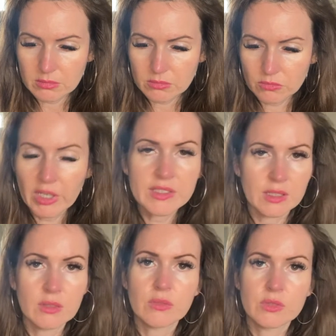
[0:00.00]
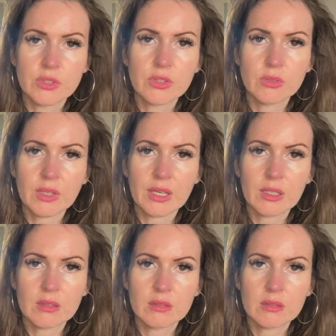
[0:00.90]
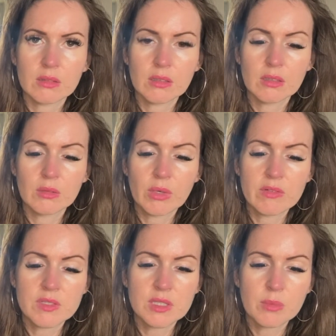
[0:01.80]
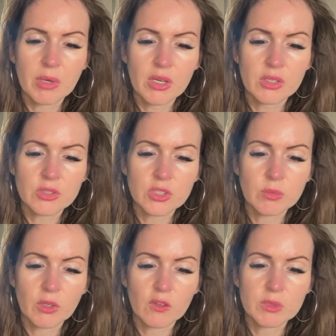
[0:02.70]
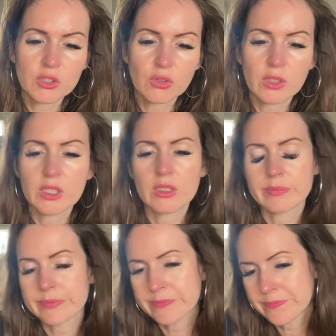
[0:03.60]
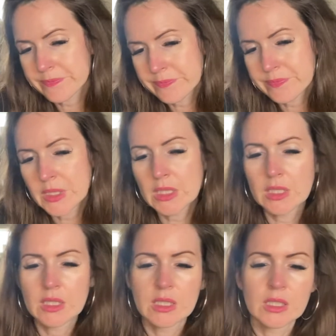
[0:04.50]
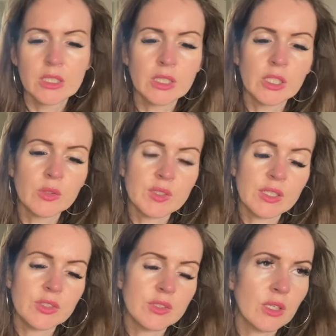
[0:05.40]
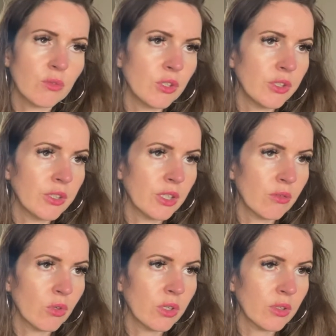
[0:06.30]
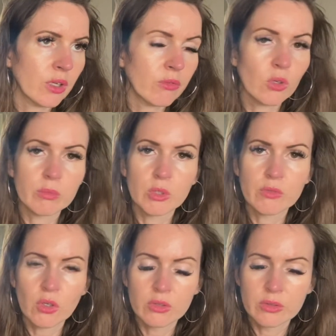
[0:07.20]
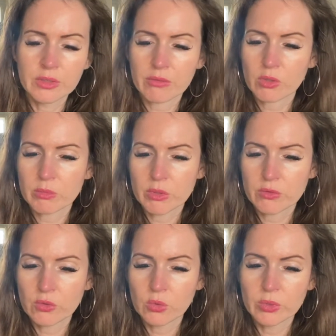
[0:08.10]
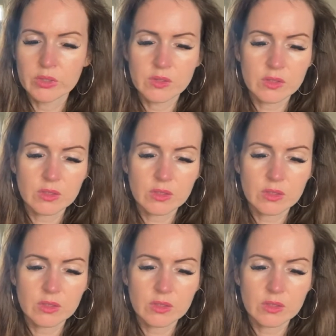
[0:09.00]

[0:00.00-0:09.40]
ready to do that. Whereas in the past, you might have been trying to, you know, say to yourself, look, you know, I've got to move on. I've got to move forward.